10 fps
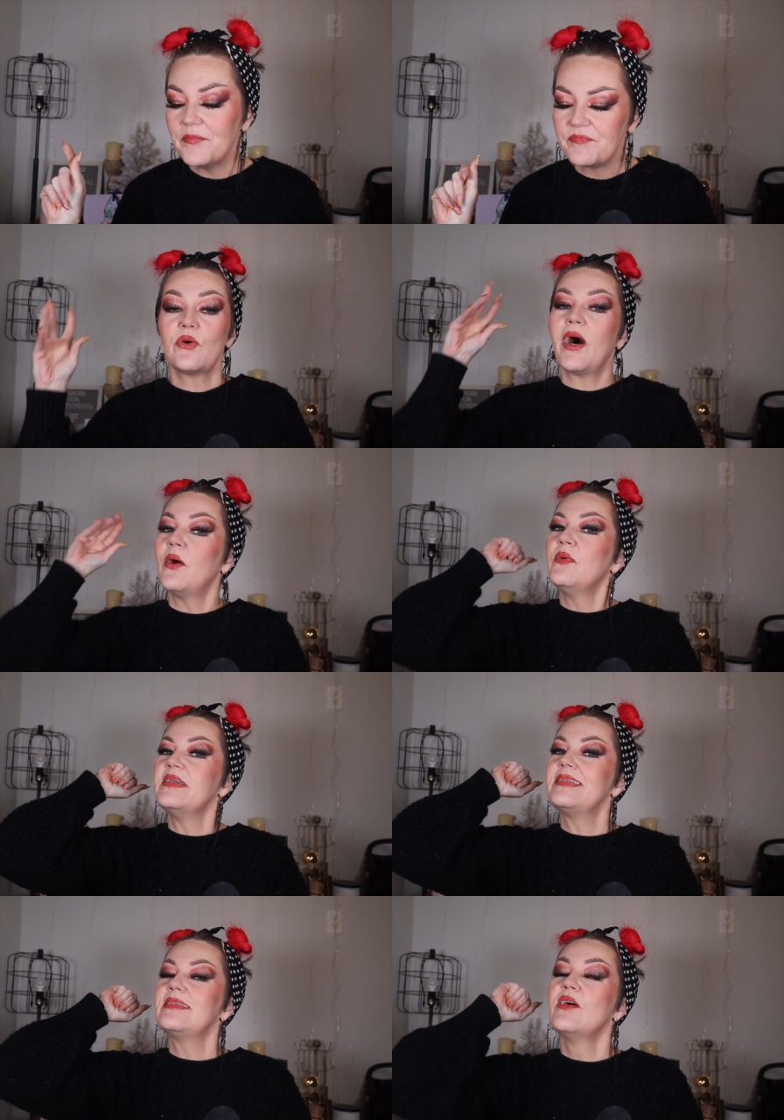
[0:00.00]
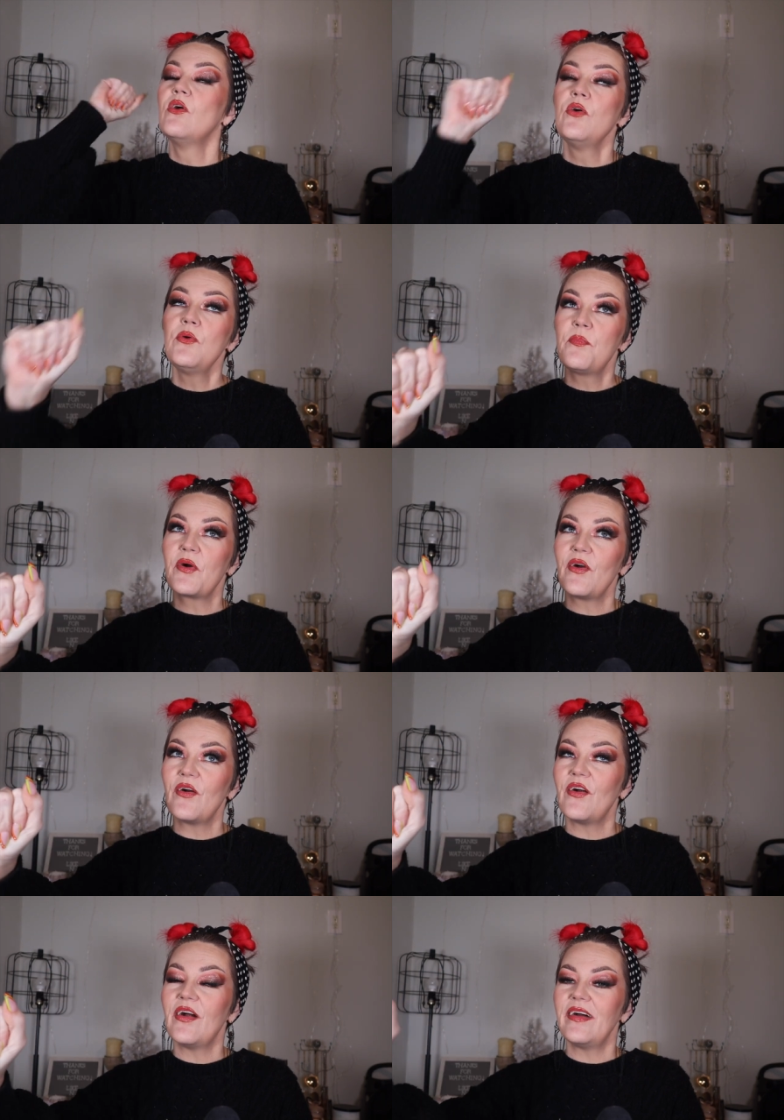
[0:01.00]
So I was
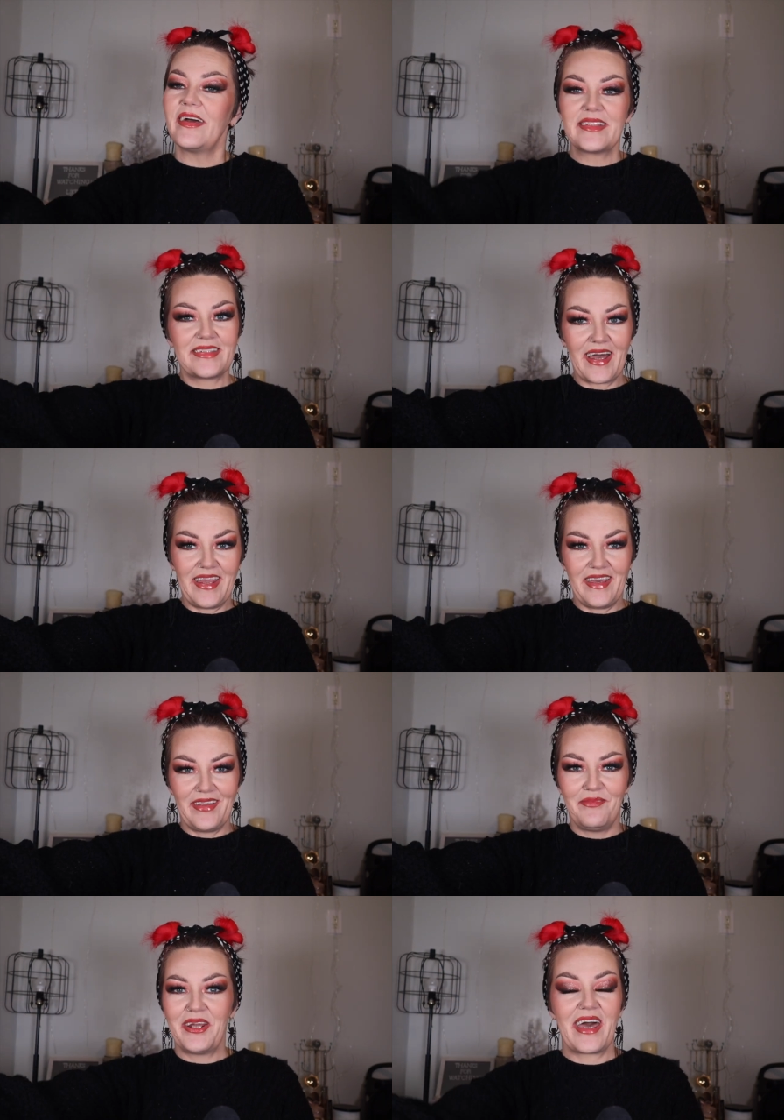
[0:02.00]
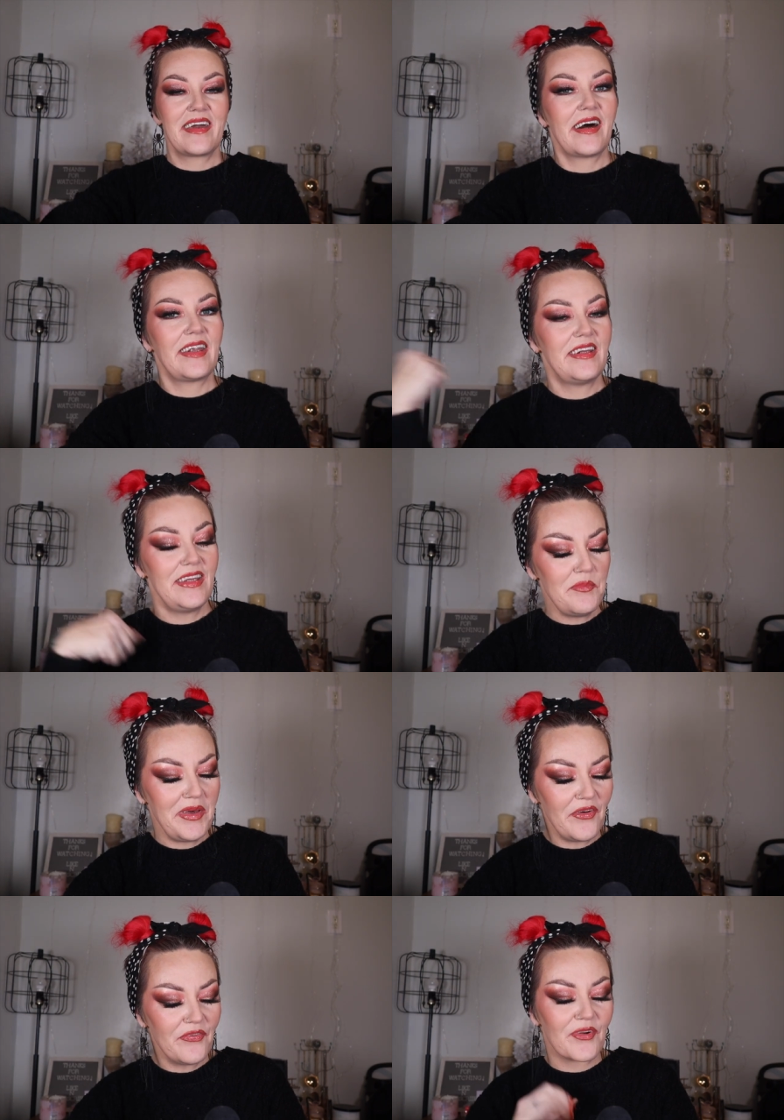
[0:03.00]
super excited when I got an
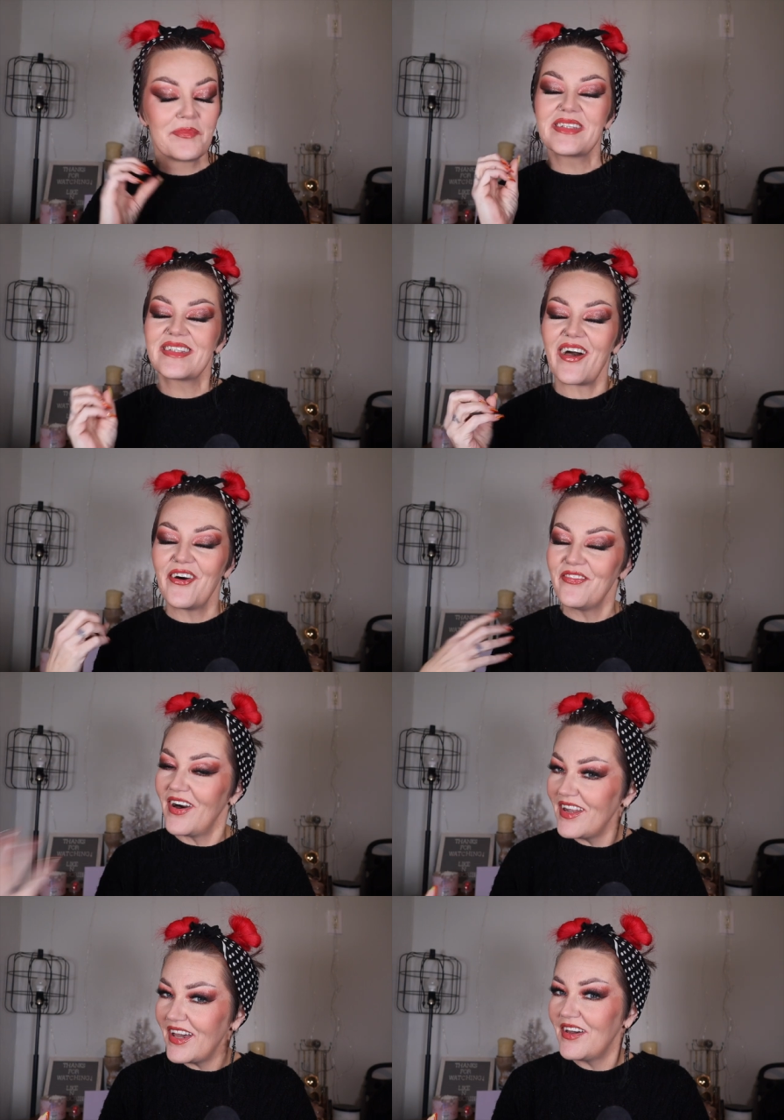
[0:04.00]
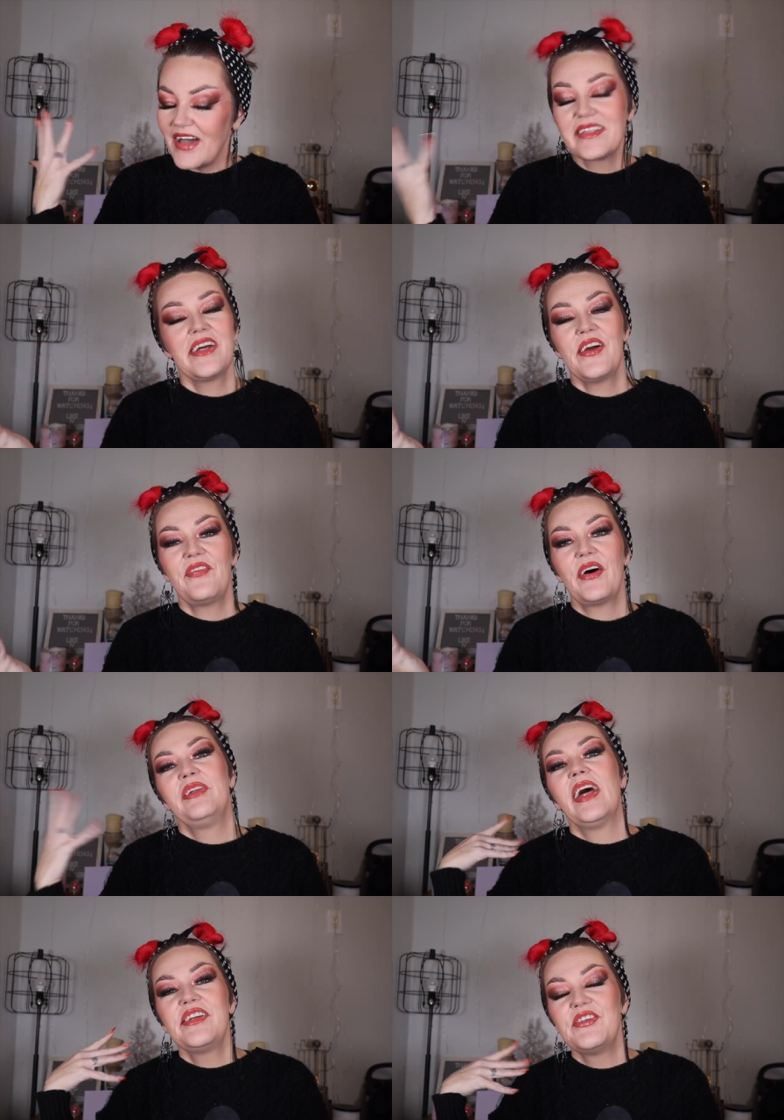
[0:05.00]
email from Stylevana asking if I
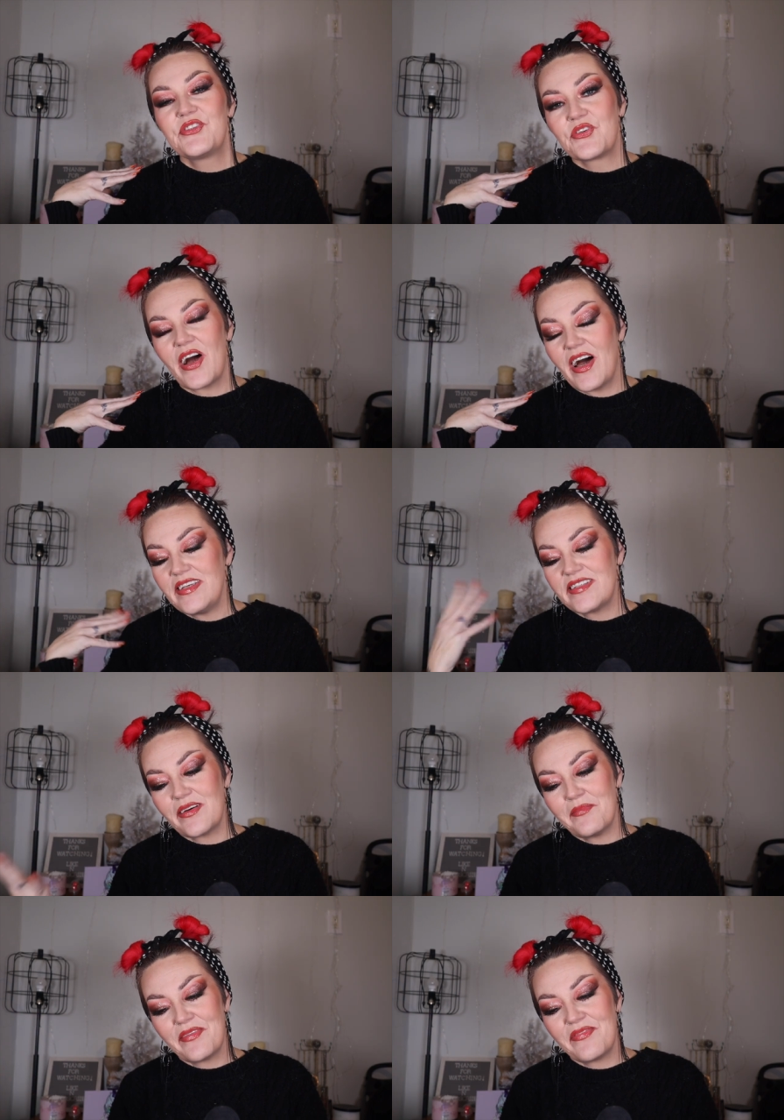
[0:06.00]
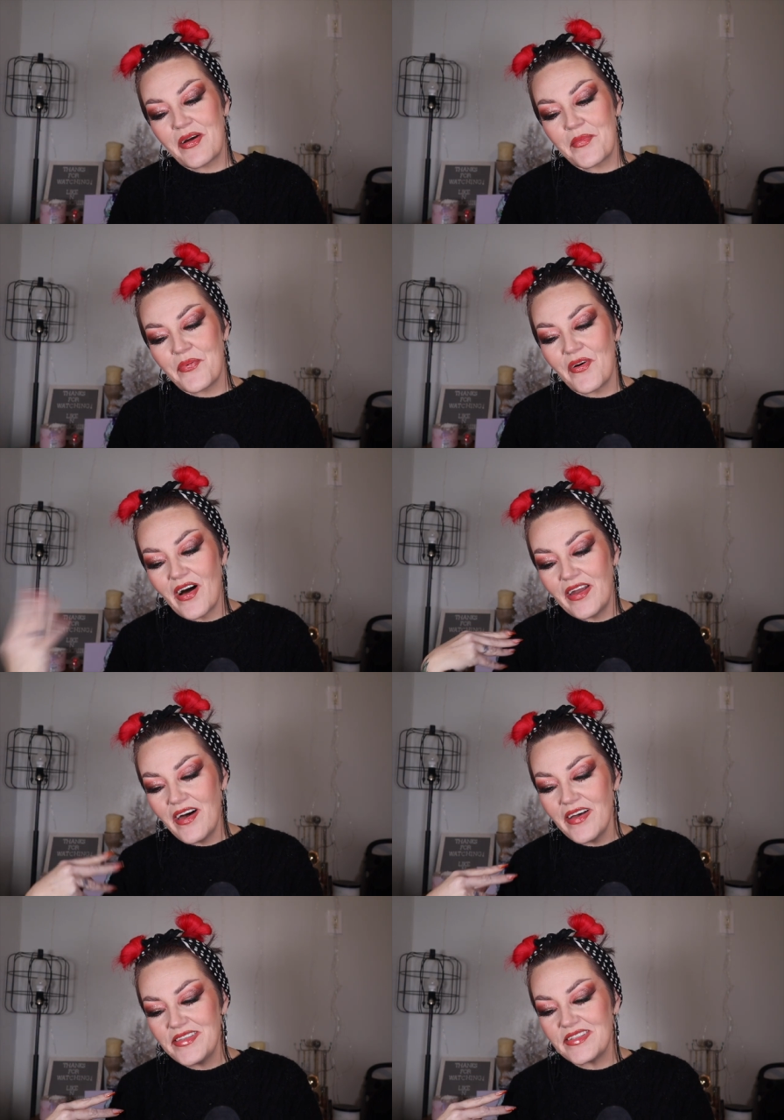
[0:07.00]
would like to try some of their
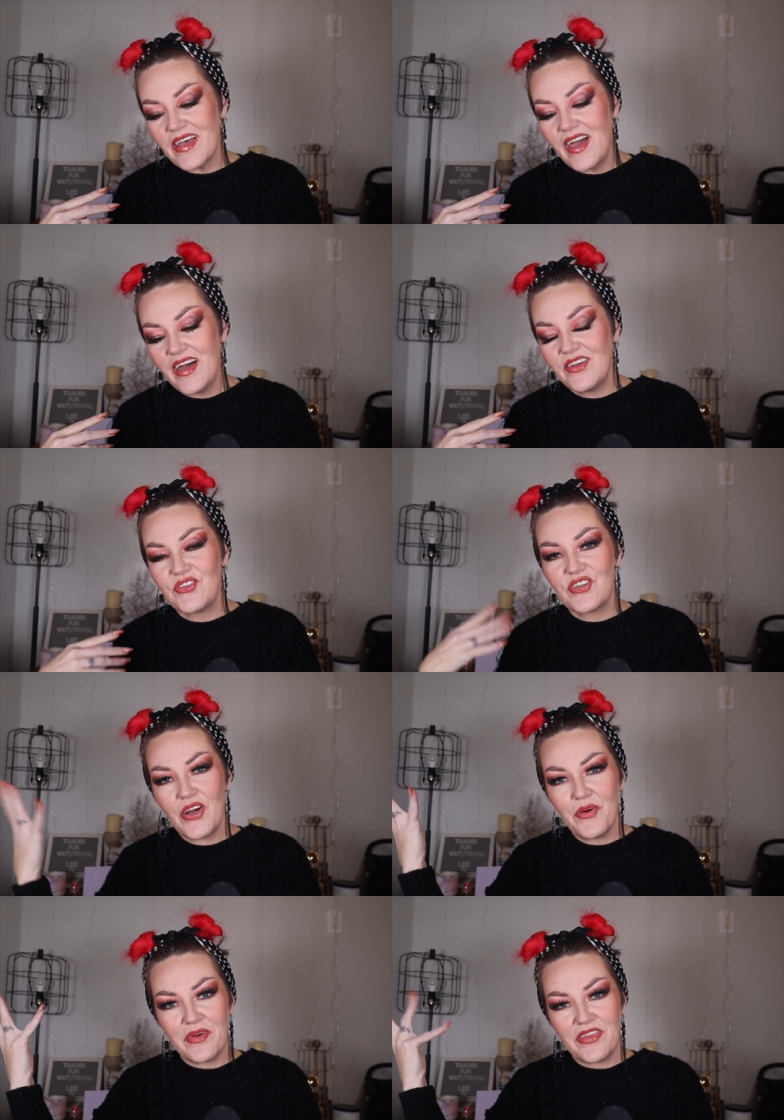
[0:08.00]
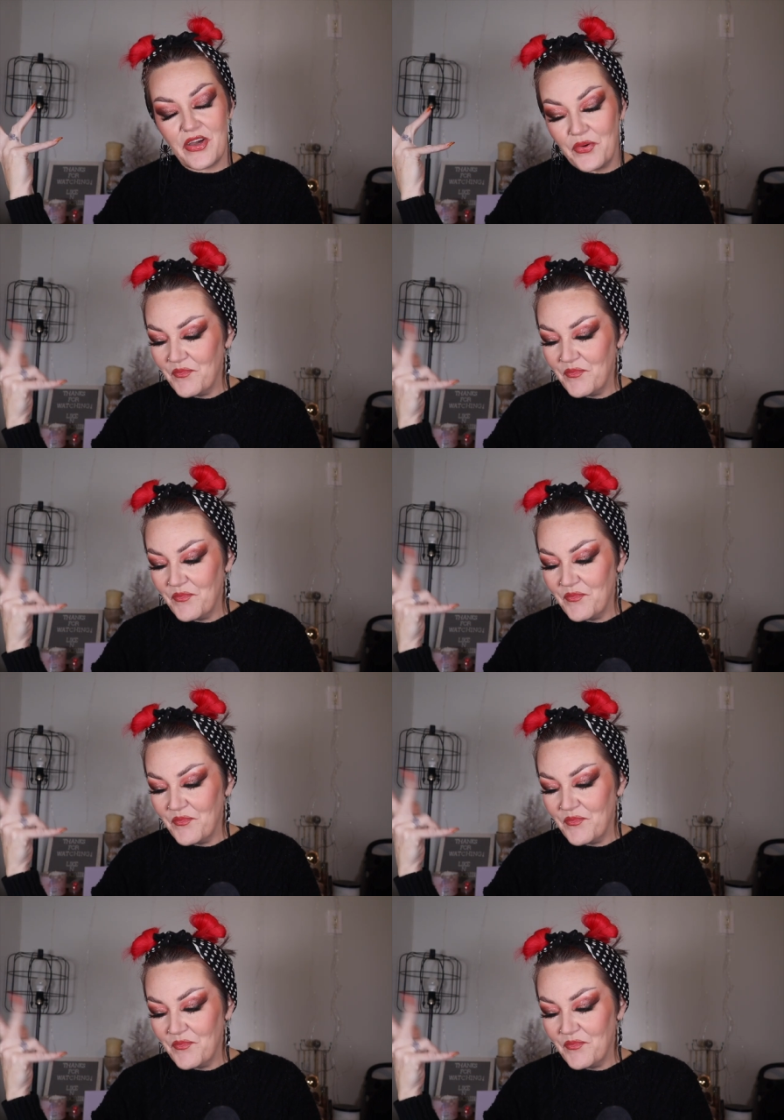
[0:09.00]
products and share it with you.